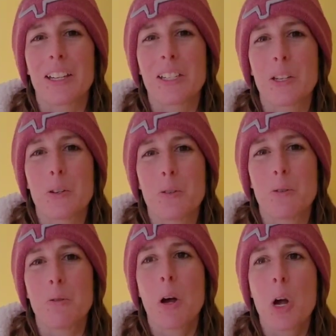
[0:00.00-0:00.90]

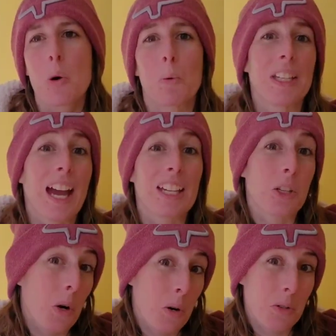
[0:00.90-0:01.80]
you would have
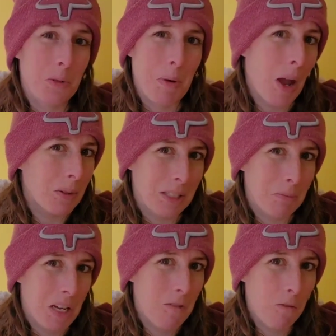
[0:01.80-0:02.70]
heard about
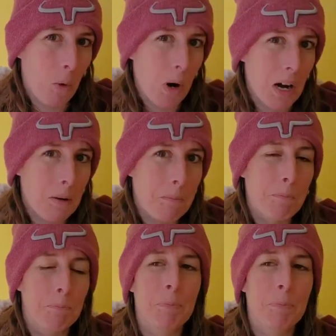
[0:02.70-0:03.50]
it before.